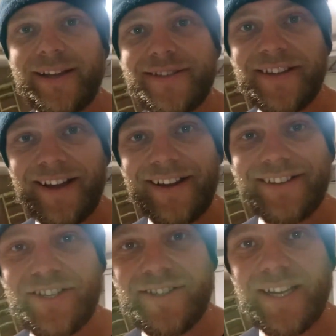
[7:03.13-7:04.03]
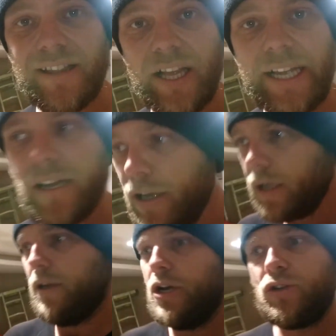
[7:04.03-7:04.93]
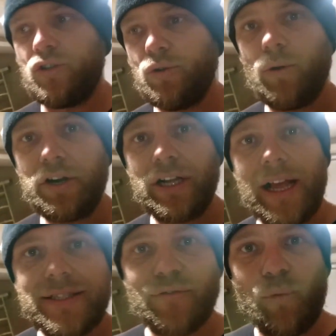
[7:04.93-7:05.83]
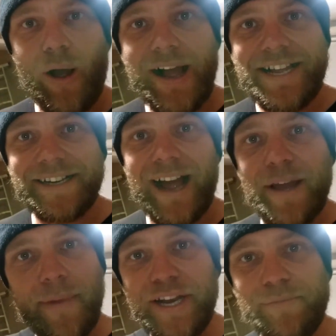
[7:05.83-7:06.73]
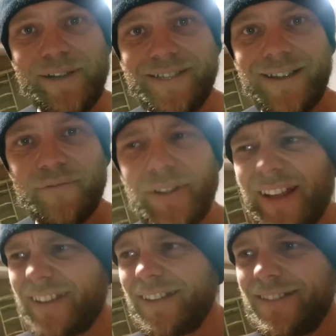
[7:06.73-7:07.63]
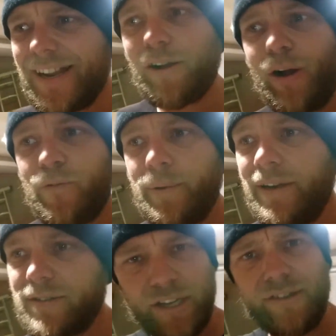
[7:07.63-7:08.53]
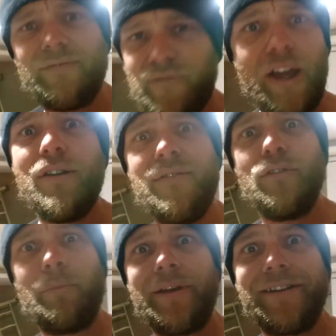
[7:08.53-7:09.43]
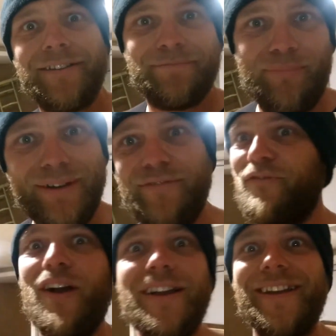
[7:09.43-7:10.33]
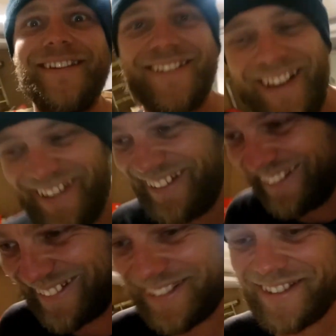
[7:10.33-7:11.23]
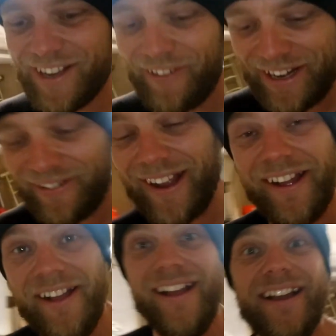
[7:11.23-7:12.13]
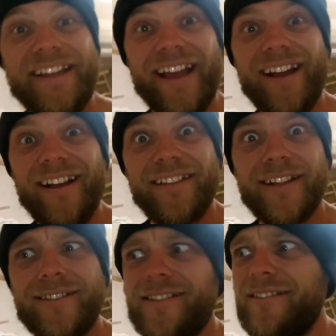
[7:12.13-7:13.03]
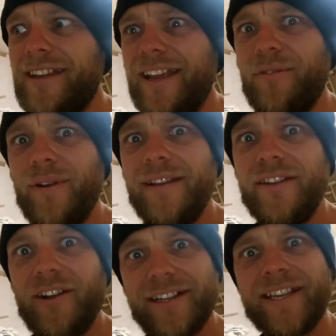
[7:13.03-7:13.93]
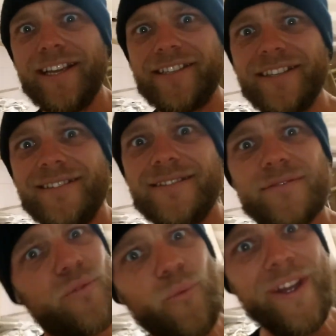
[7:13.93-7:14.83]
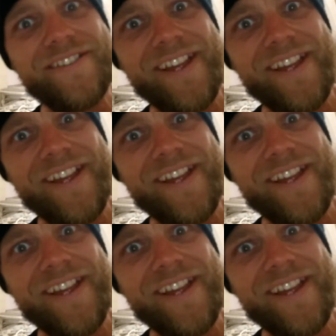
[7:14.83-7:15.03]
has just said, like, do you want a glass of wine? I made it myself. And we're like, isn't alcohol forbidden? He's like, you're very forbidden, but fuck it. So anyway, yeah, let's see where the night takes us. Weird